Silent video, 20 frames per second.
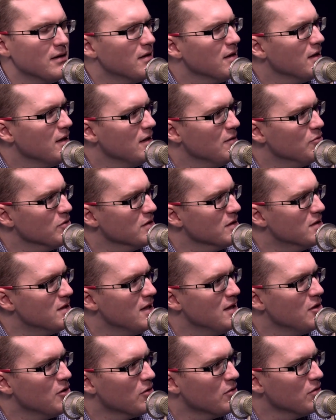I think he was a
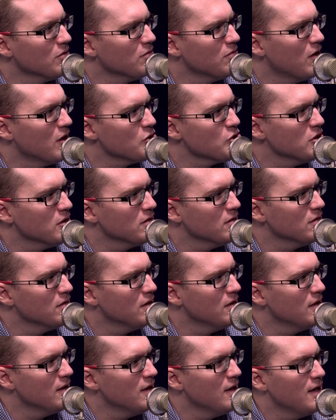ten year old Russian.
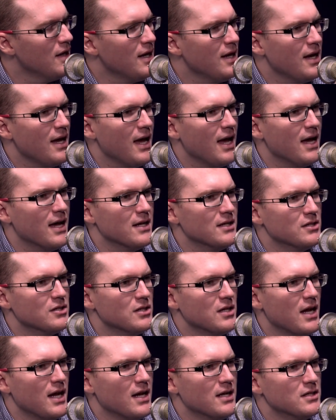Yeah.
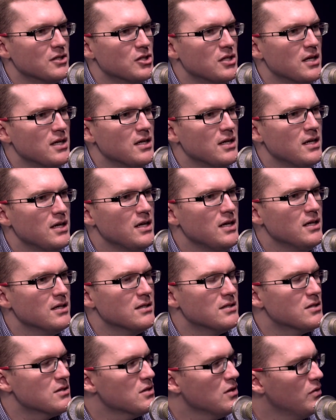And and he
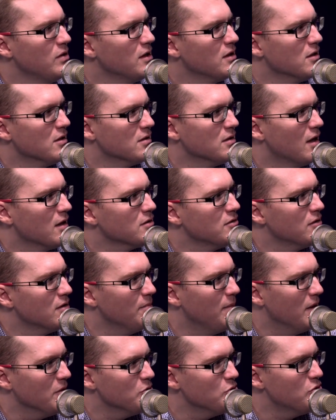is so eager to talk to her
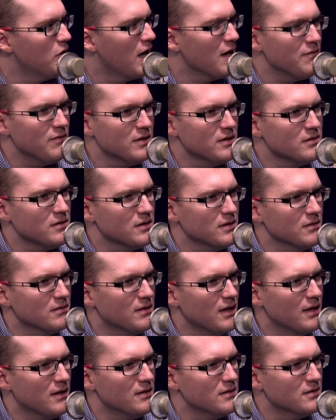about drive-ins
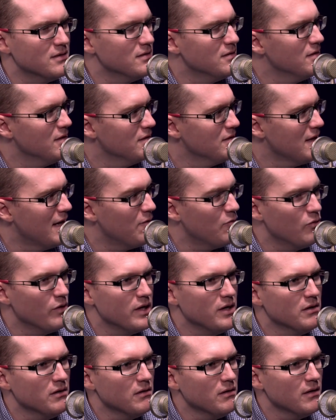and is is that
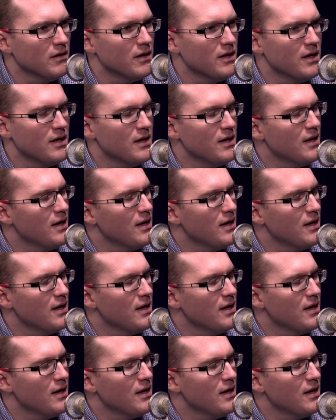real? Uh-huh.